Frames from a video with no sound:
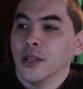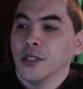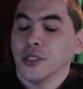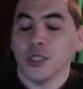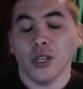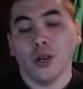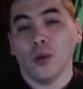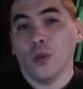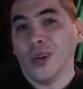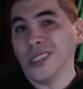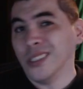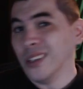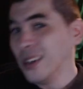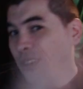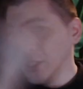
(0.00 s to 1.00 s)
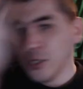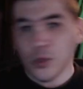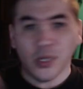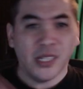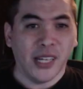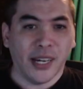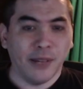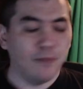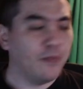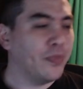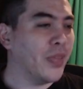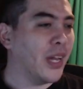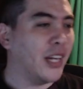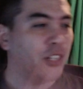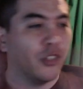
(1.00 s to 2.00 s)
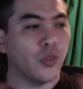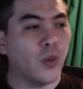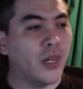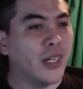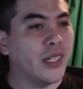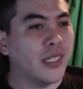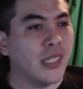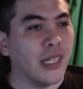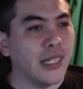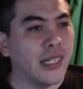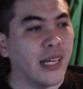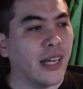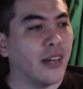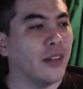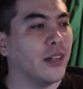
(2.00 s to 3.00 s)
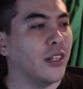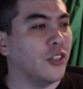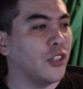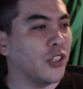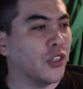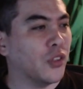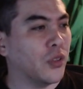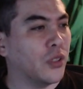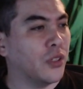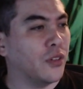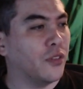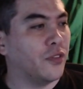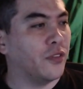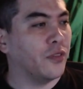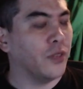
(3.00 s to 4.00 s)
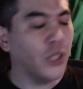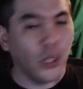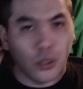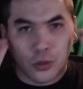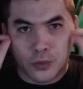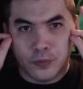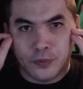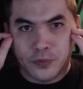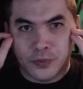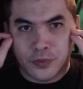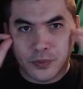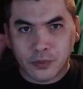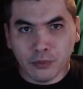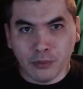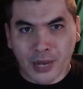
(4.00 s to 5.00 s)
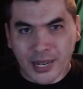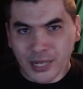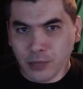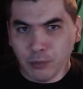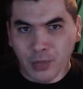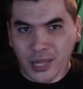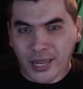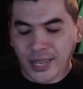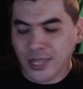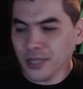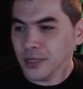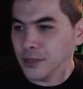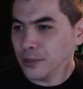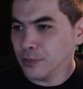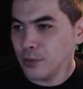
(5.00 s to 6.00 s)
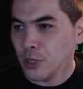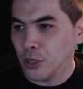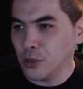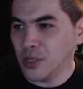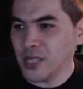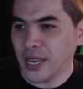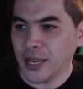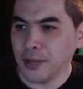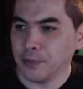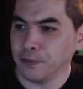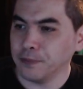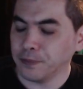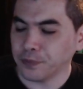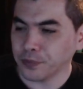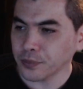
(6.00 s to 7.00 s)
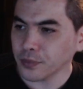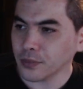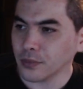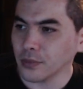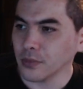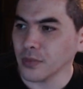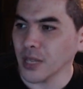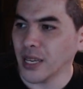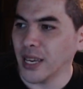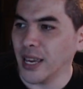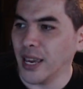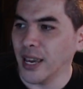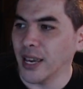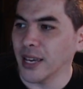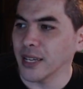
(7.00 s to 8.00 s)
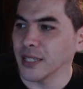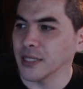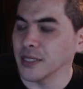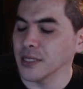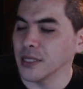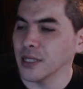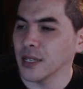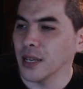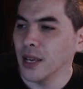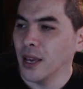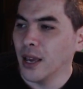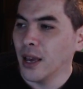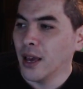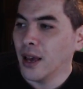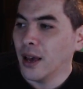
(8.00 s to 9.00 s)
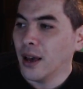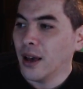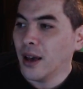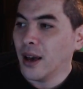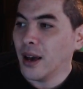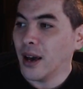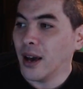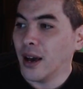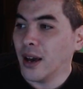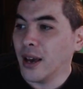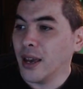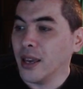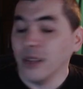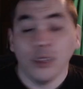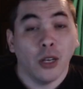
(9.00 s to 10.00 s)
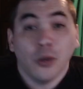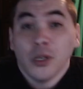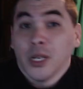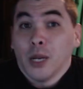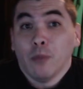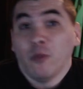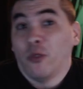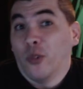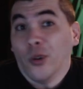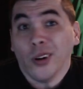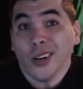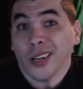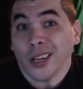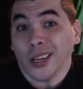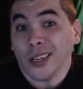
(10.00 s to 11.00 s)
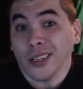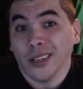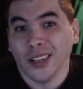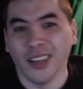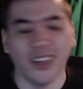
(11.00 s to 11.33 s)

So once all this was done, I just wanted to sit down and just sort of go mind blank, go zen. And I loaded up Fortnite.